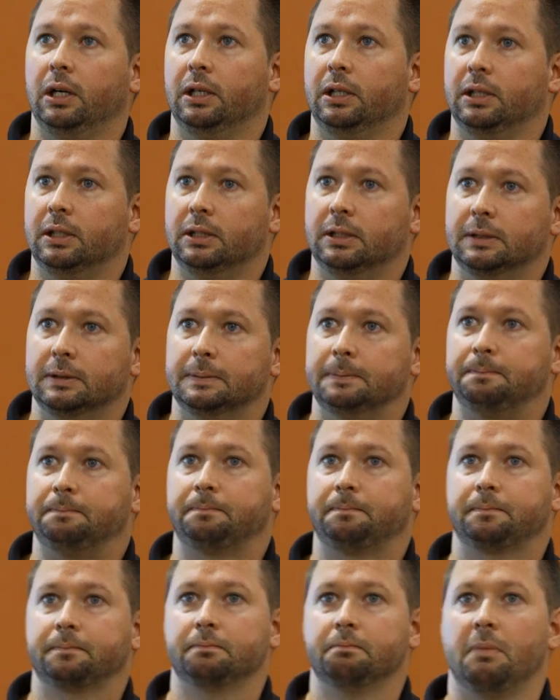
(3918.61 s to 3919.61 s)
um,
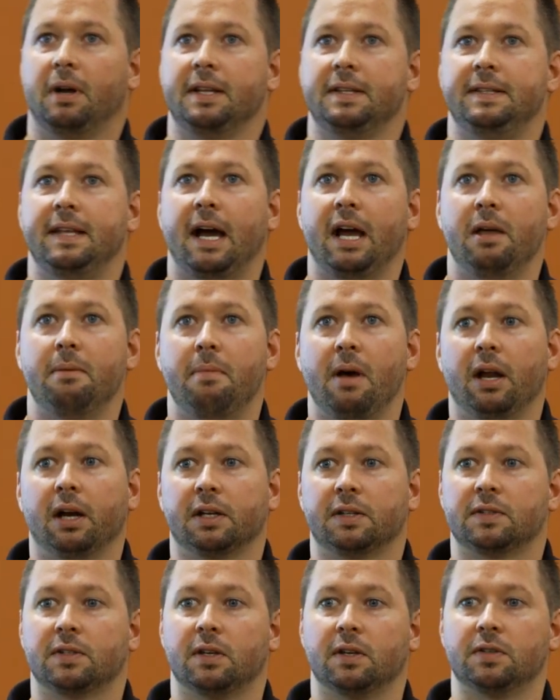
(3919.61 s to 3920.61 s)
my
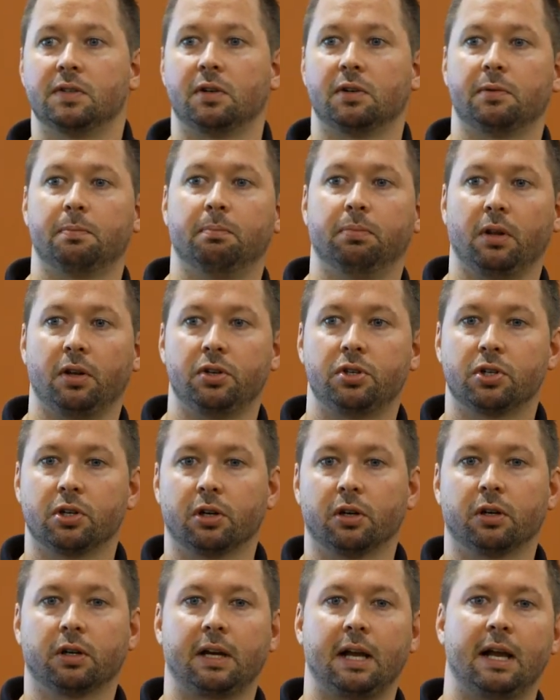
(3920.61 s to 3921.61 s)
diabetics because their blood
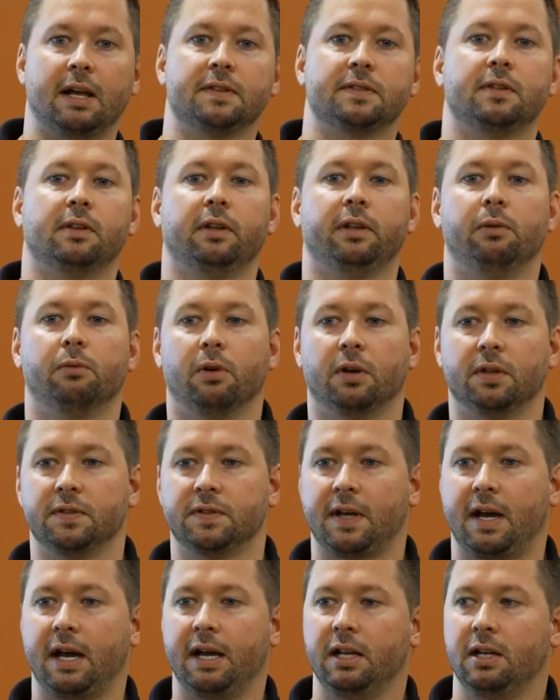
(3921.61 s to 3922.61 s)
sugar constantly
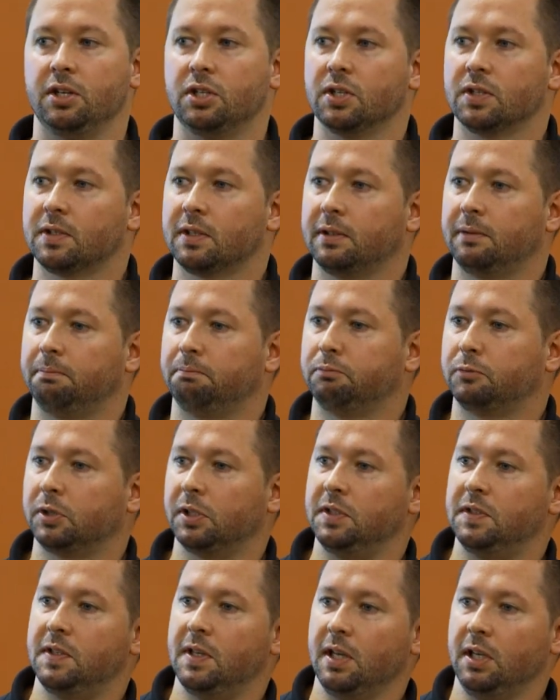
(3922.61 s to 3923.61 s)
runs high and it just
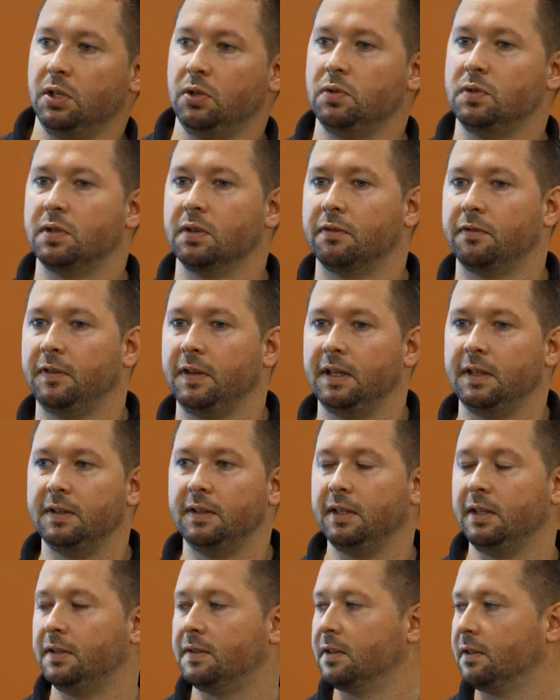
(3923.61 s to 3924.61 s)
continues to
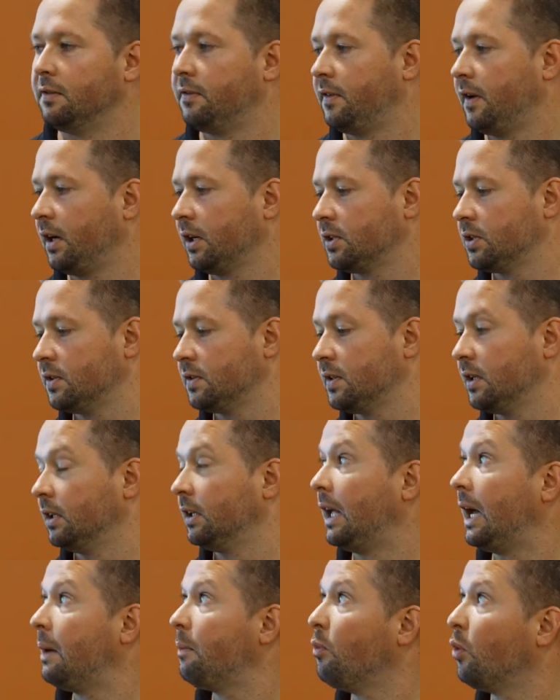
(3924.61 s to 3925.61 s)
feed these infections. And
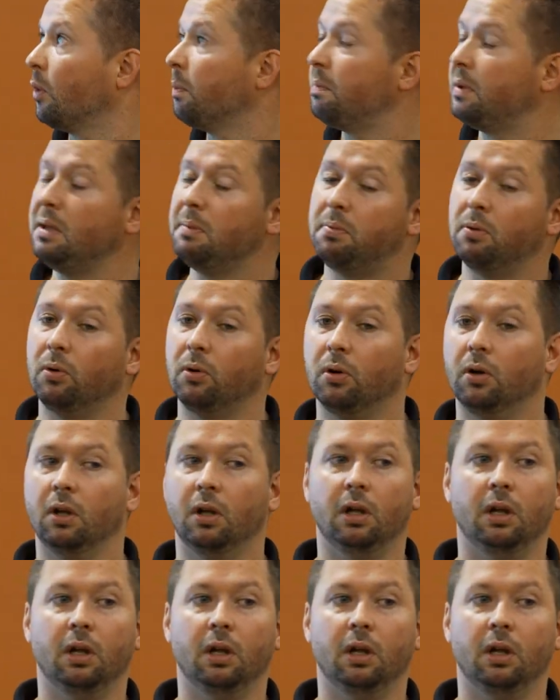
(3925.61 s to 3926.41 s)
a lot more people